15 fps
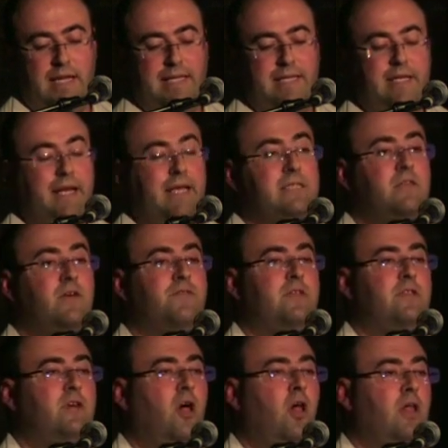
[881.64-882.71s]
rest of the
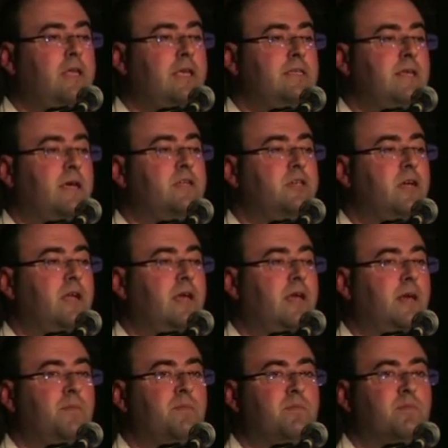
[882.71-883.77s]
talk is
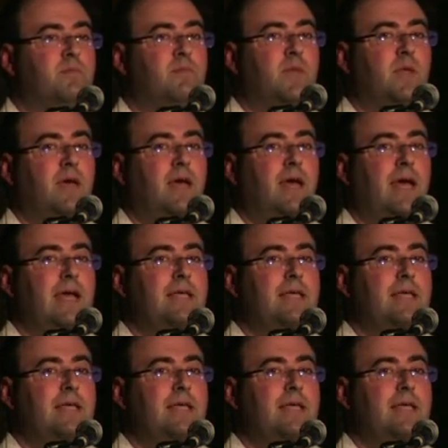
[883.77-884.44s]
actually a